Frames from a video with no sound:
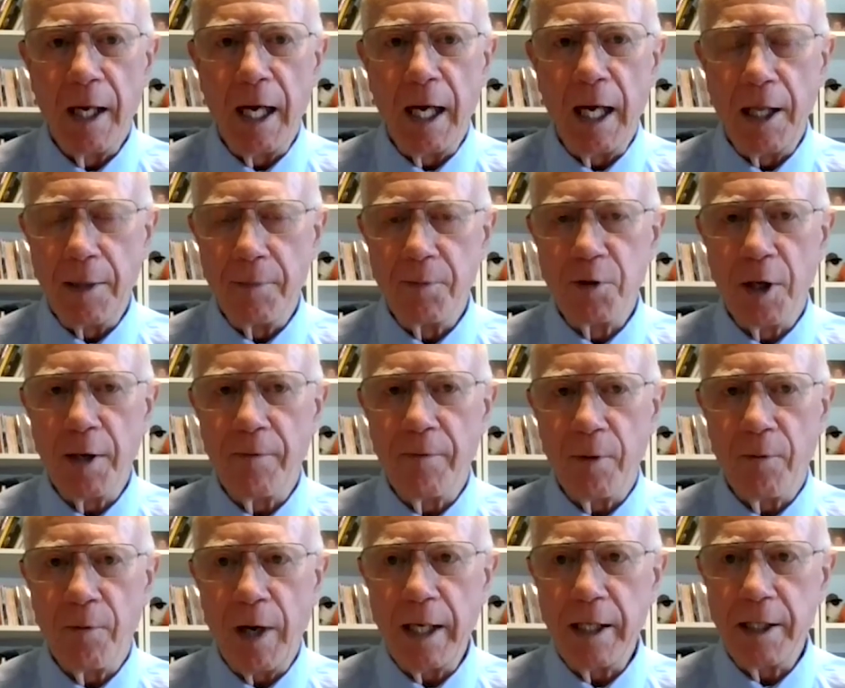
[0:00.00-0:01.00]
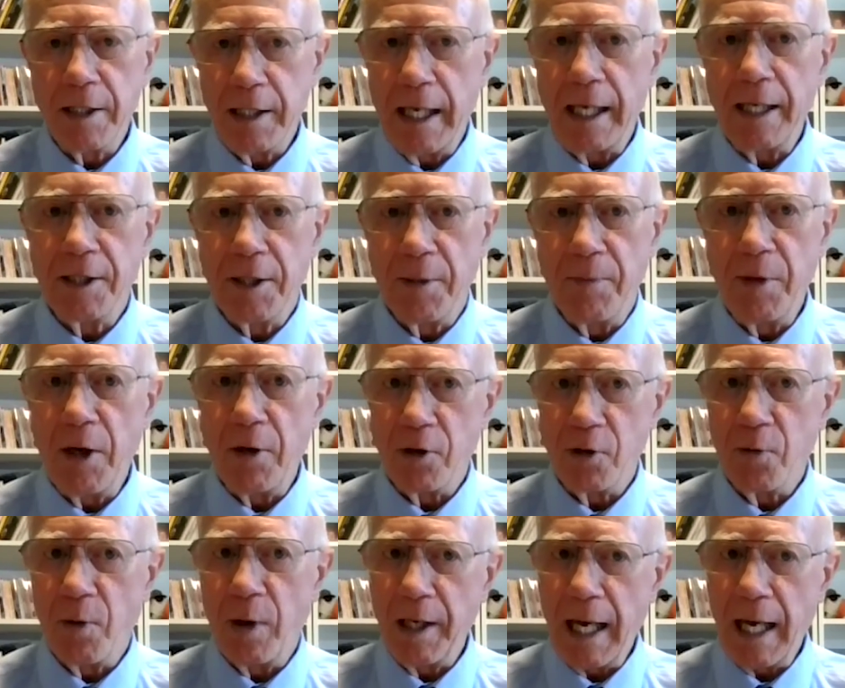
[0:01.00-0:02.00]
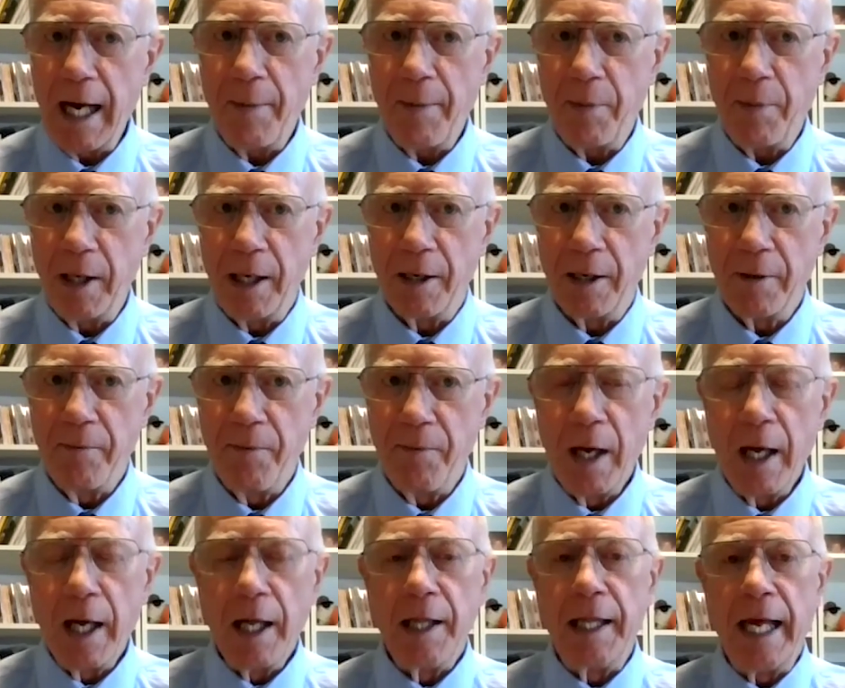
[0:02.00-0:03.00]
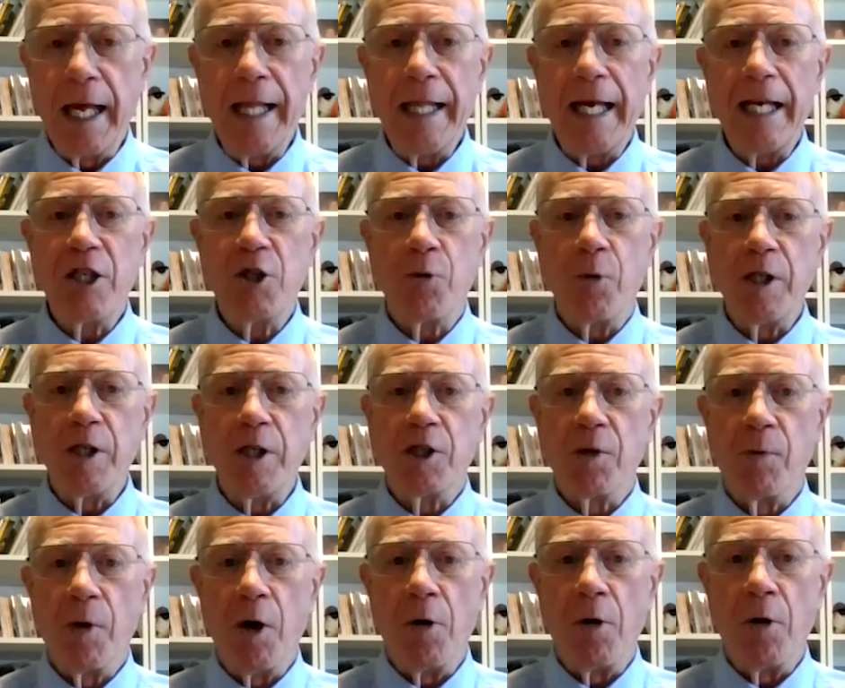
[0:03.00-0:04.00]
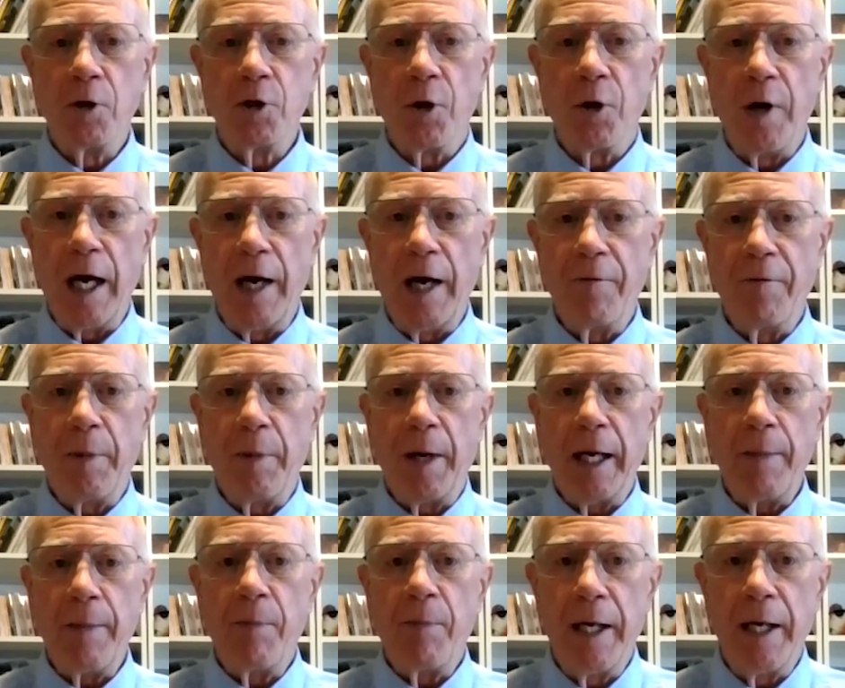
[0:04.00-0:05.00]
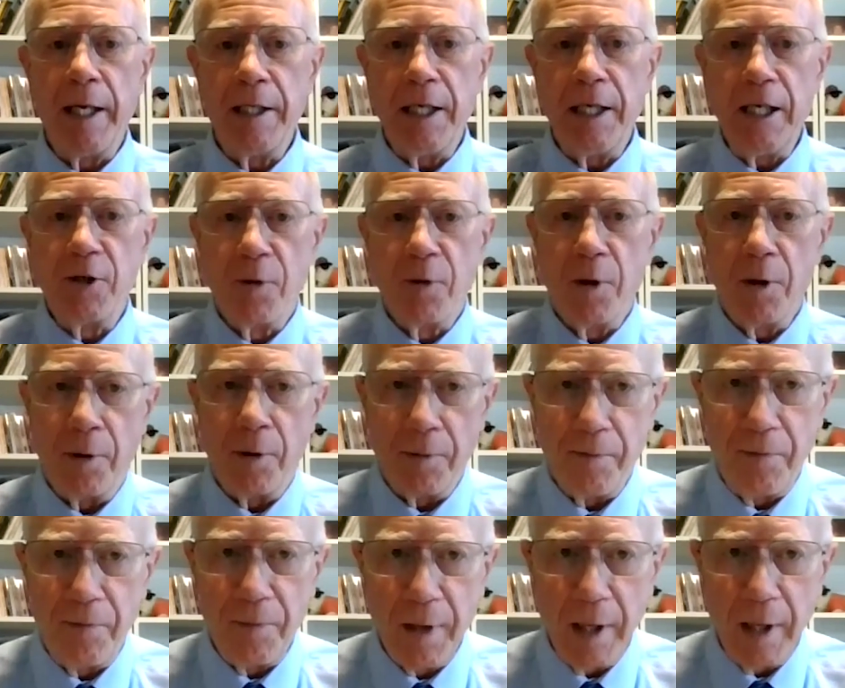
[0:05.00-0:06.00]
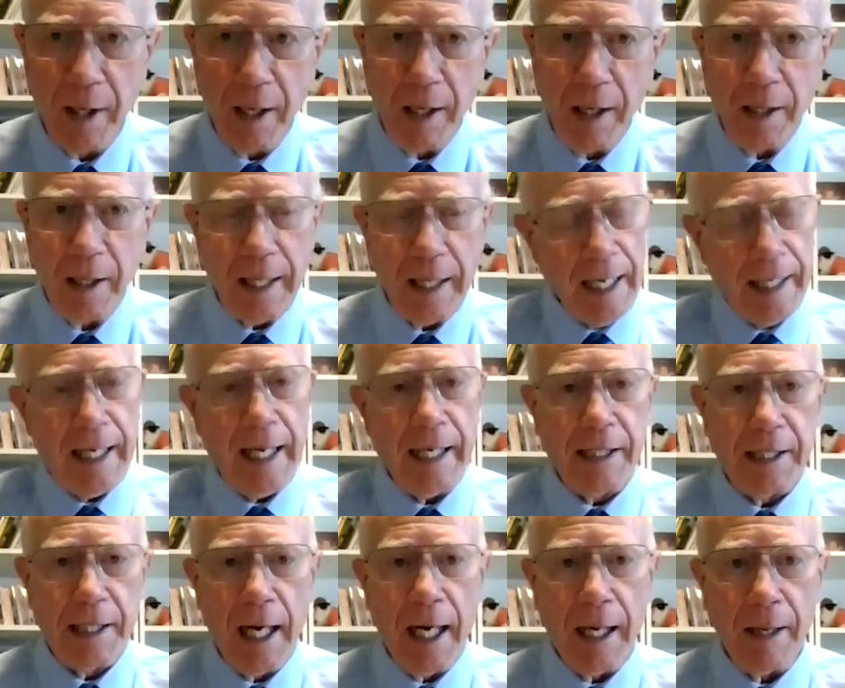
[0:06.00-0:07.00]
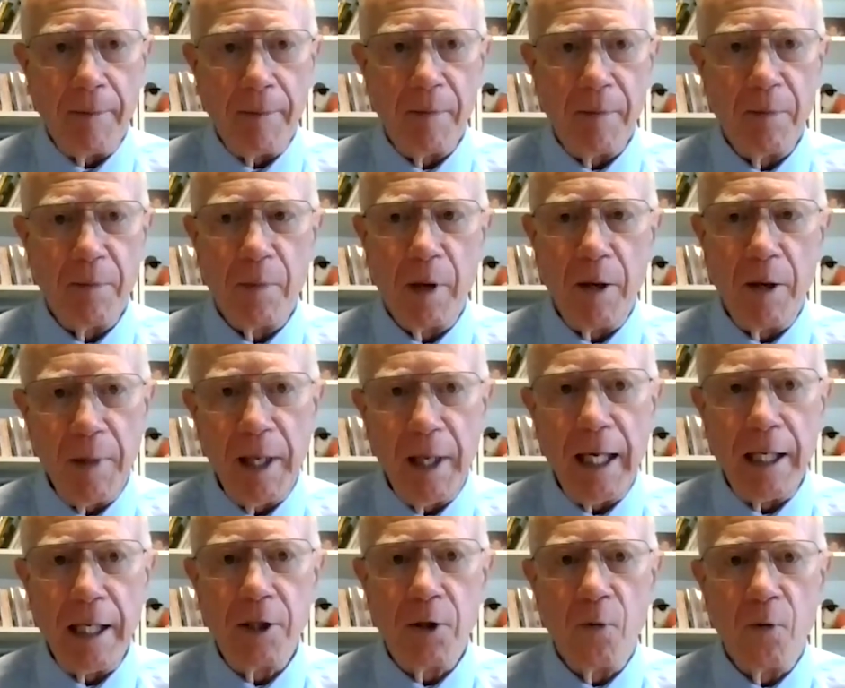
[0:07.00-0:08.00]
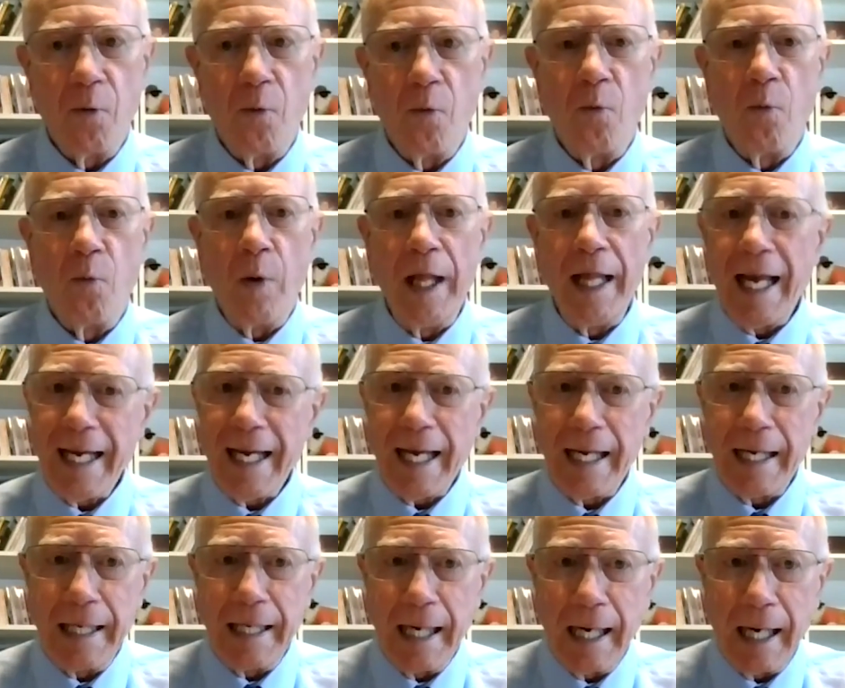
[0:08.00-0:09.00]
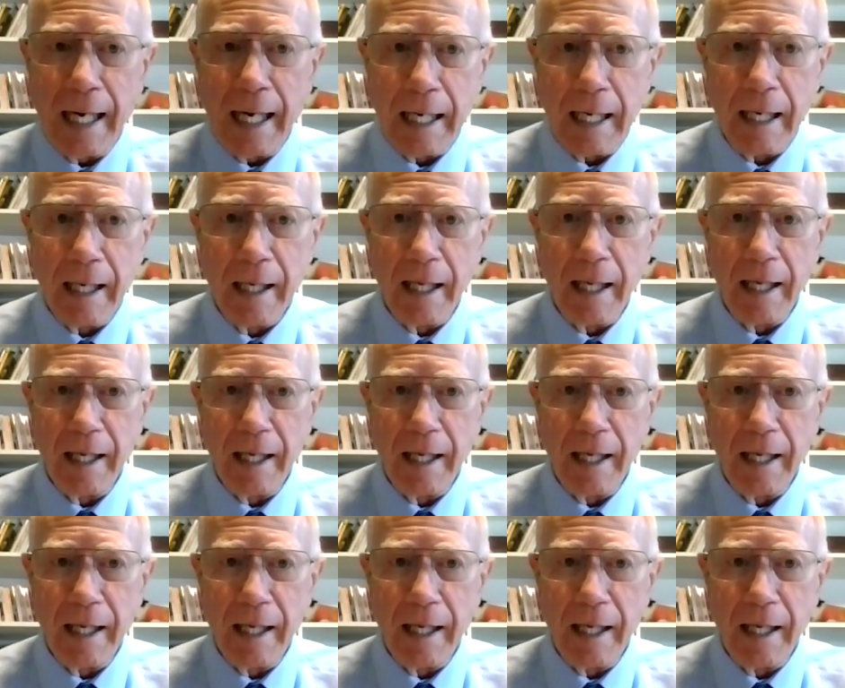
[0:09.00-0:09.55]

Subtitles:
and the observer takes some notes, what happened there. Then they switch the roles, so everybody plays each role. That takes time, but it means when they get done,